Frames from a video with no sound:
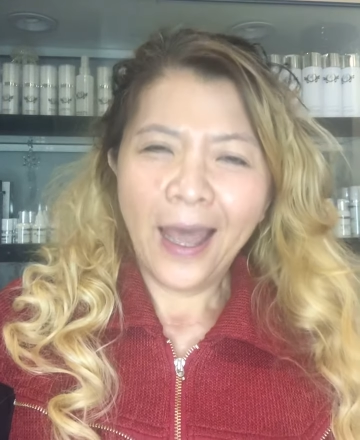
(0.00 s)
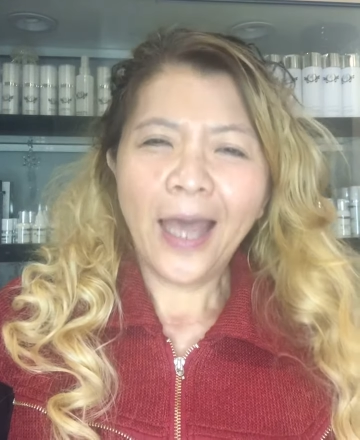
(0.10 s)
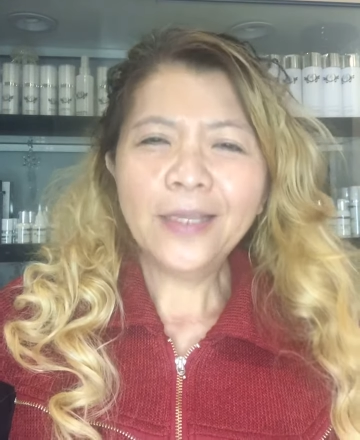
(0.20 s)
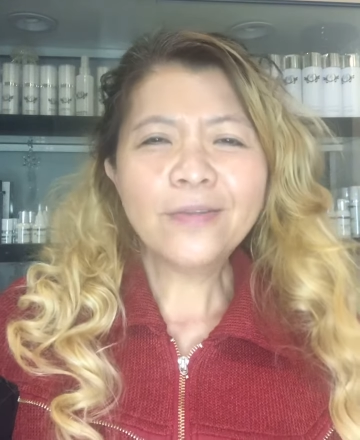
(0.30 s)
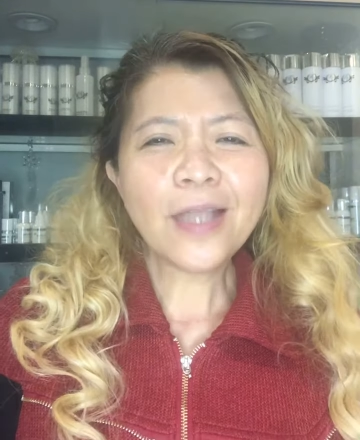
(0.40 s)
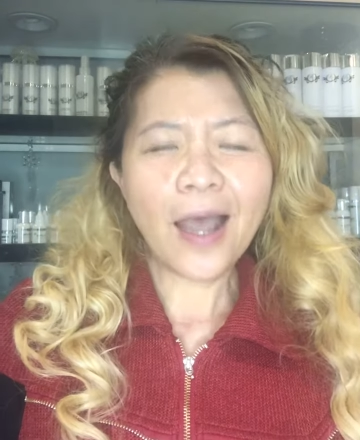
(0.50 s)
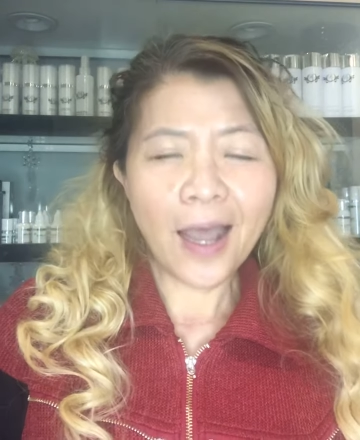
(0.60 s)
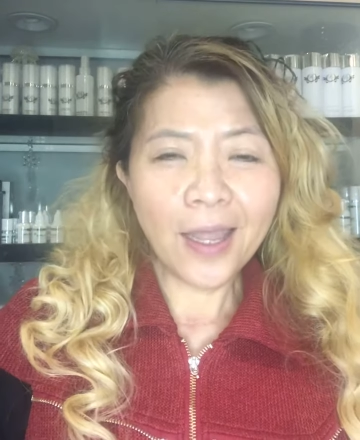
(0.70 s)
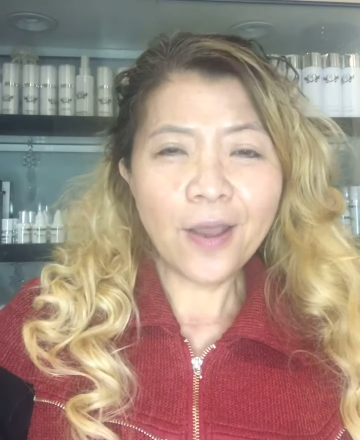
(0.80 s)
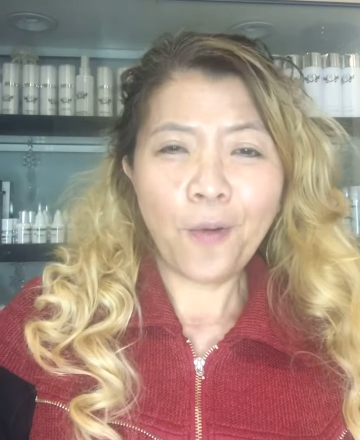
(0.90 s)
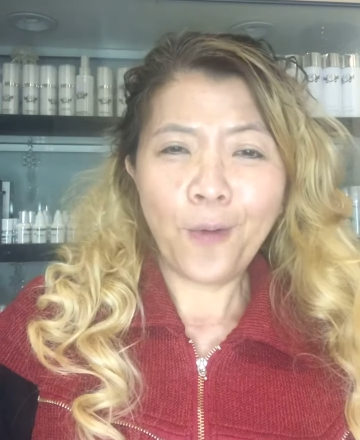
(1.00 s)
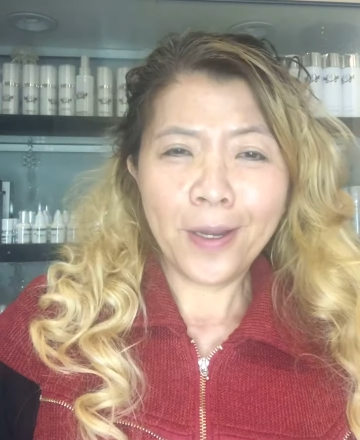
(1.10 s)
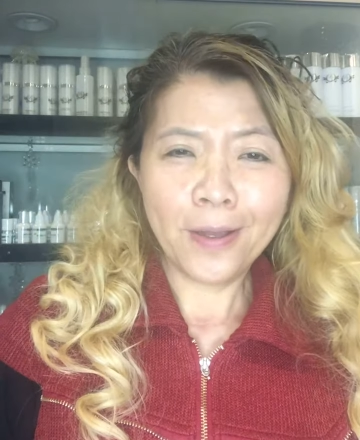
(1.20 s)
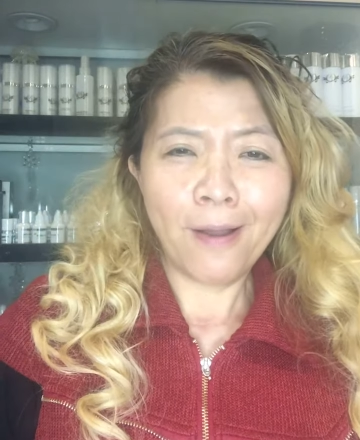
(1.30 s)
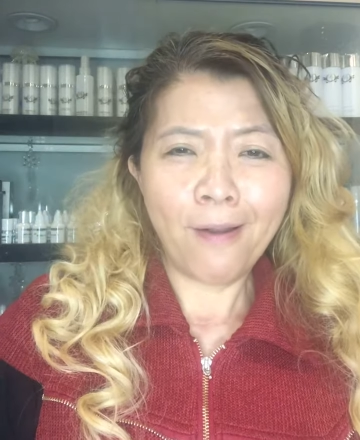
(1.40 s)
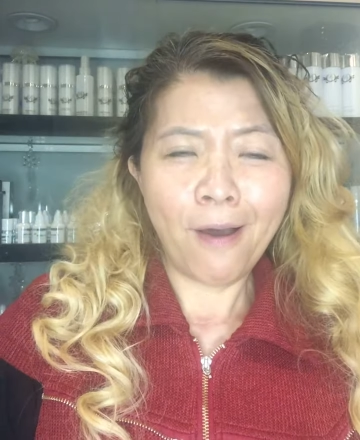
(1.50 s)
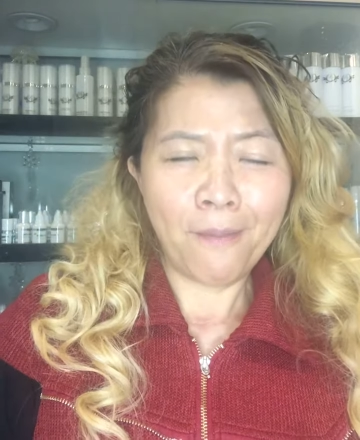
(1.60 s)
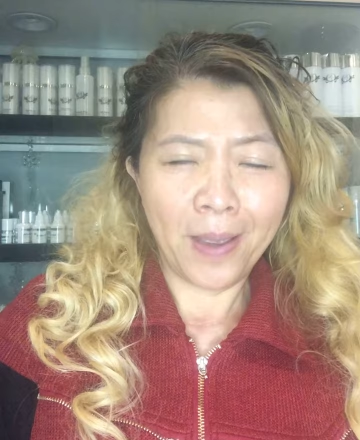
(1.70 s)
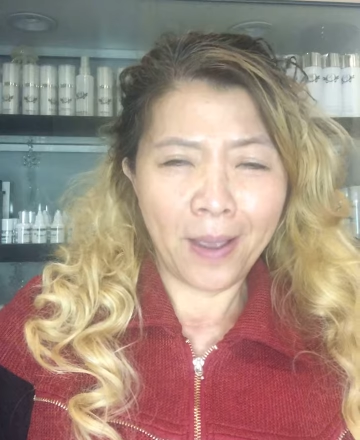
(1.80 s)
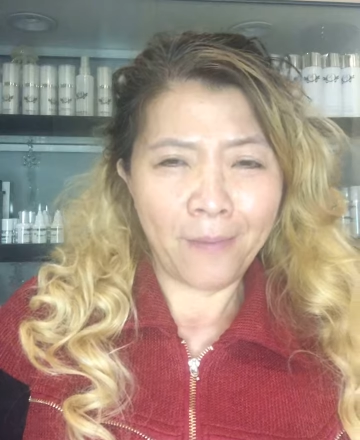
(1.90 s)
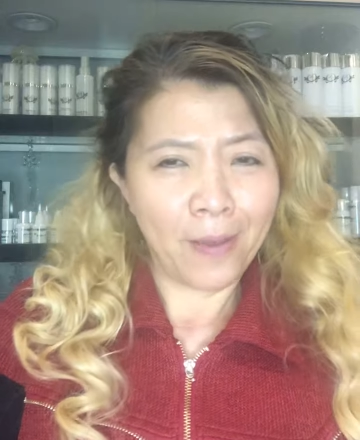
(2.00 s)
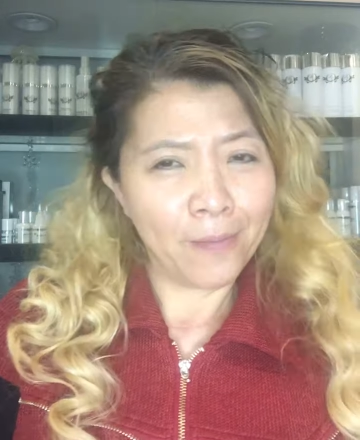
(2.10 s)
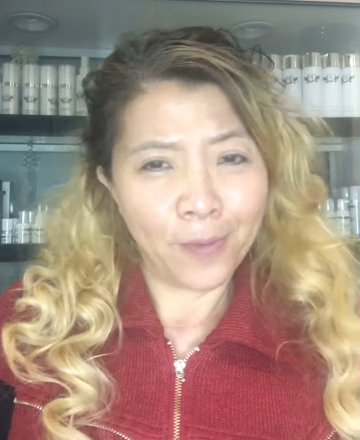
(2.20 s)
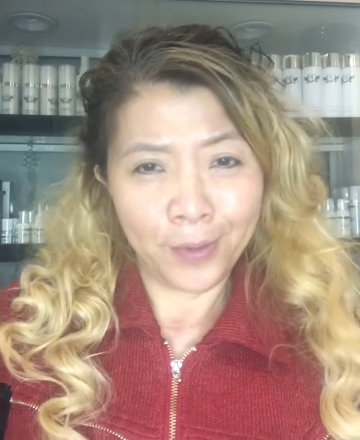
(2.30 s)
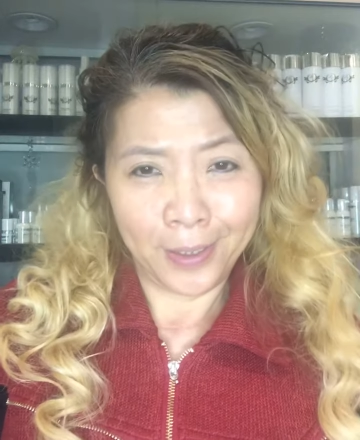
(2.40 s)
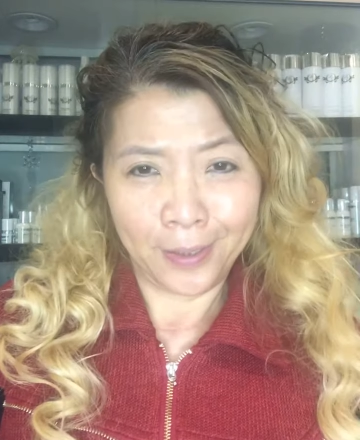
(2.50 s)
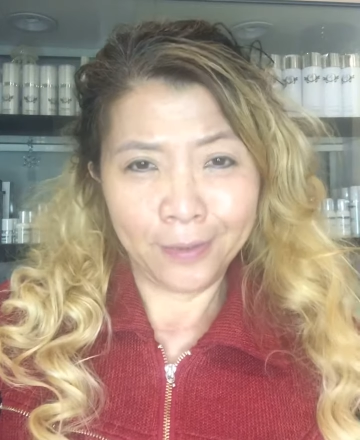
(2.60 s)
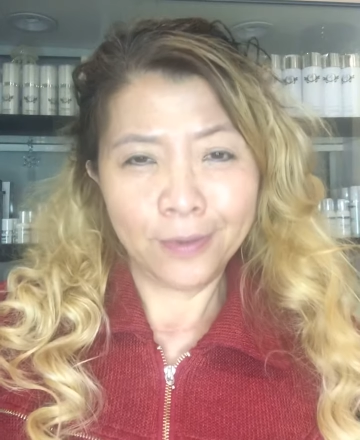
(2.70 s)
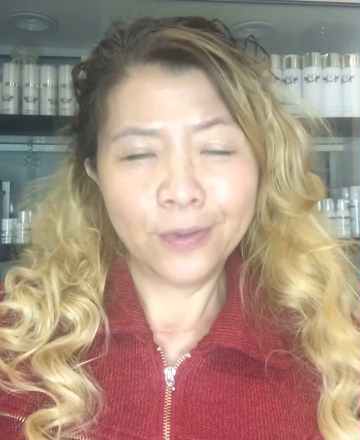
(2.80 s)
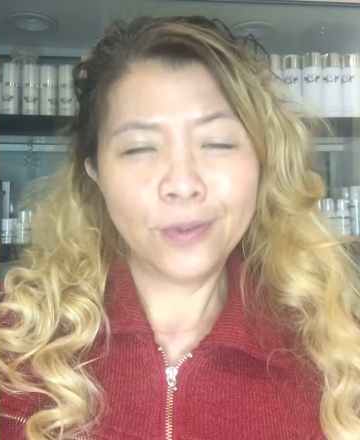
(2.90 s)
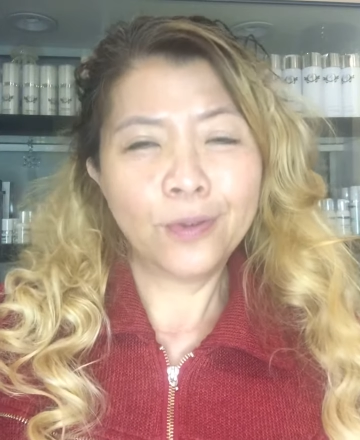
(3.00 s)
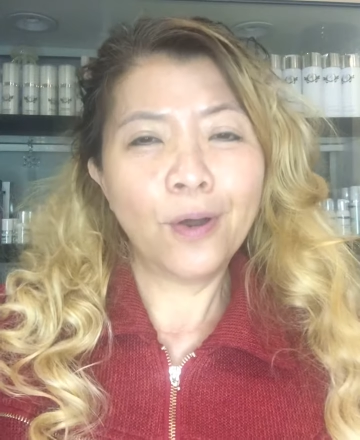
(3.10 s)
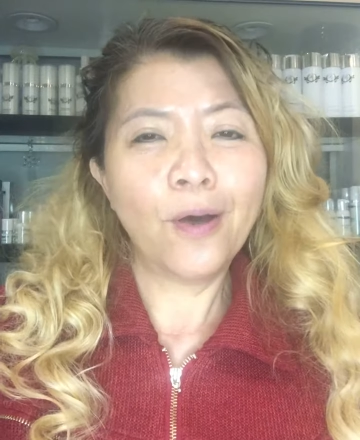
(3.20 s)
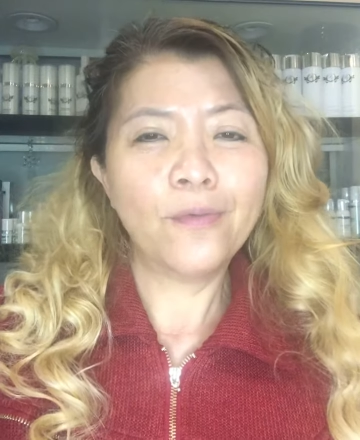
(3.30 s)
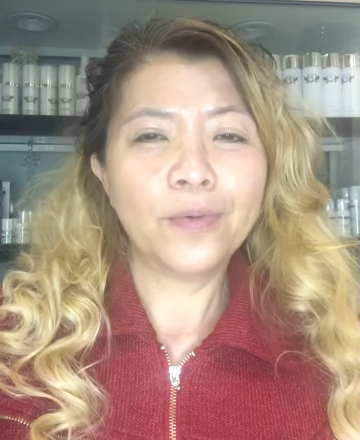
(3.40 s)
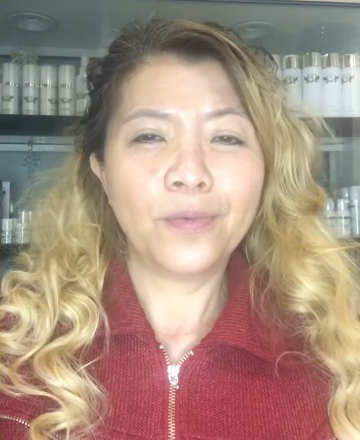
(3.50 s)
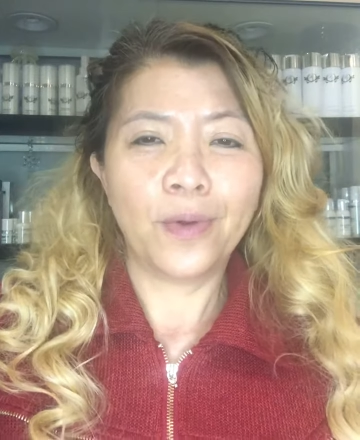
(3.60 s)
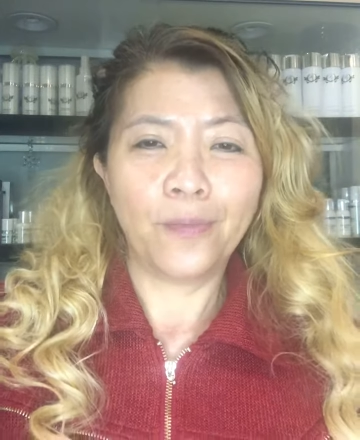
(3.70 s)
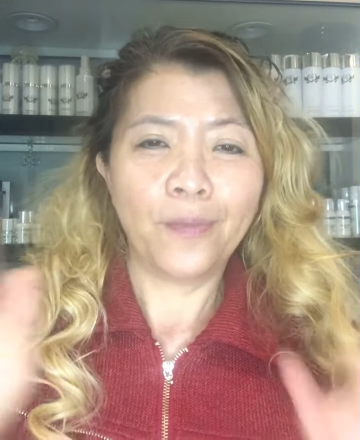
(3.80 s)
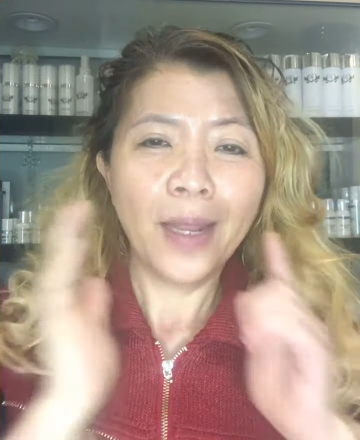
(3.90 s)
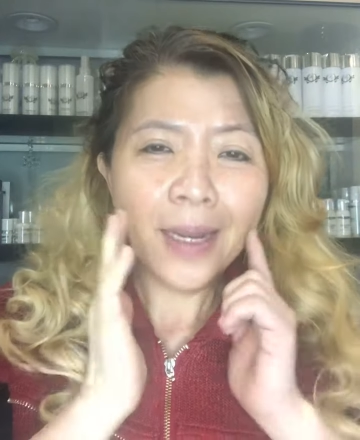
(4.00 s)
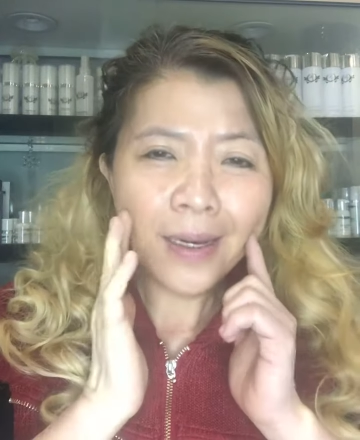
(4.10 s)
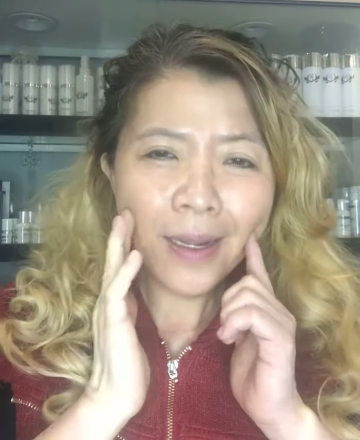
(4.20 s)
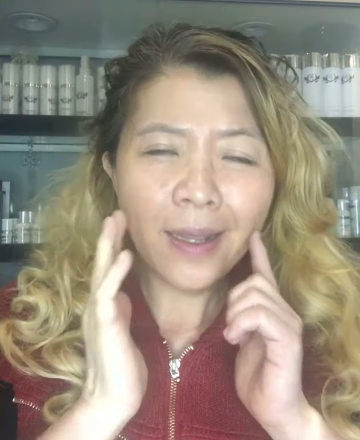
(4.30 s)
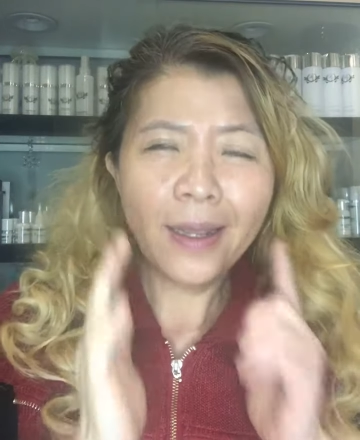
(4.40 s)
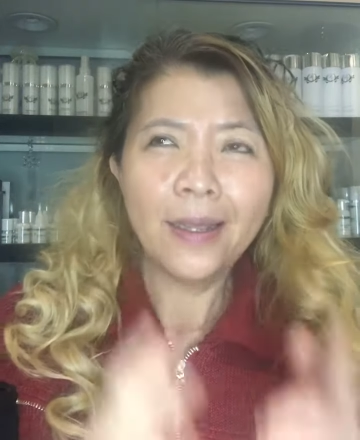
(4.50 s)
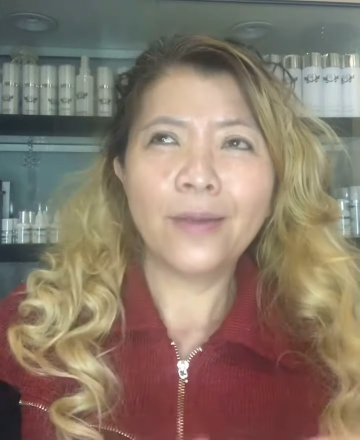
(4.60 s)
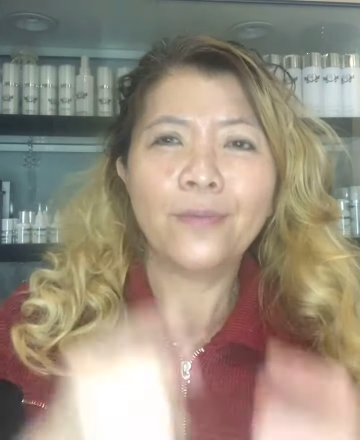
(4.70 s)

Are you tired of wearing a lot of makeup every morning to cover your redness,